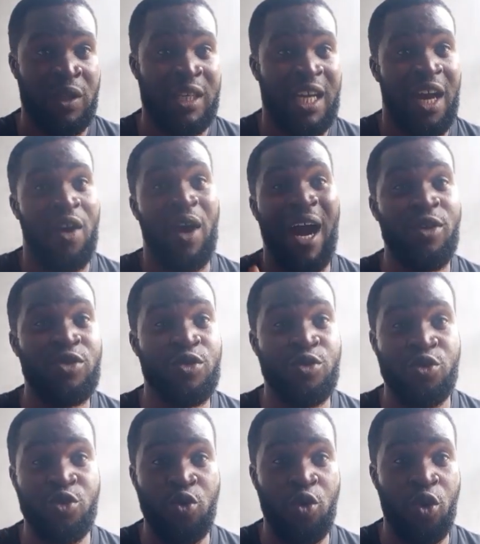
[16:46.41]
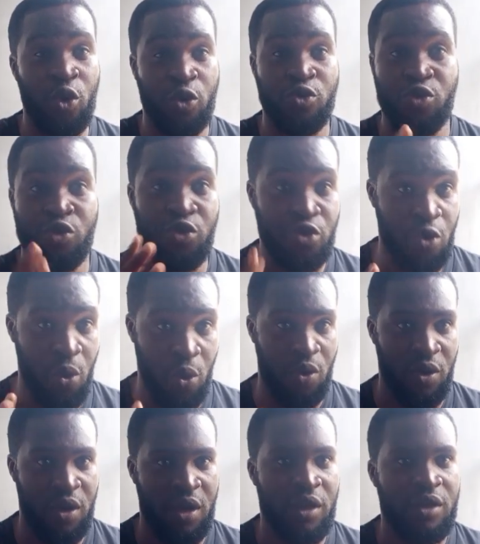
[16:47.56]
Now, how do you control
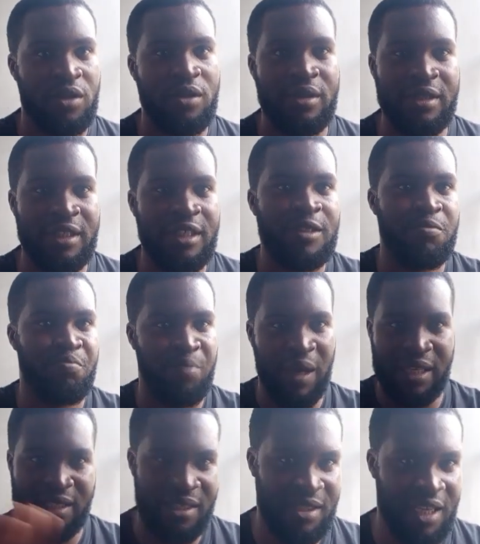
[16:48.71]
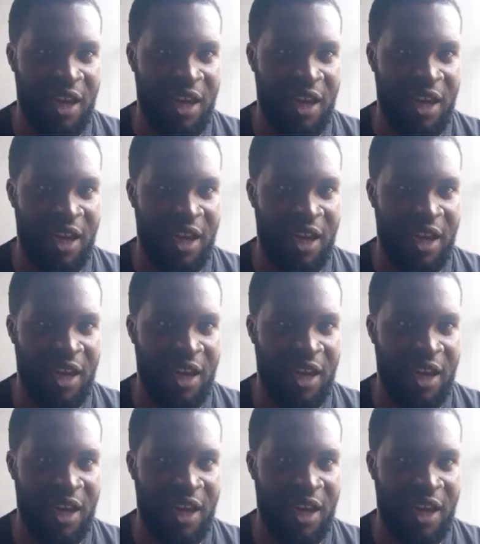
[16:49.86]
these pests?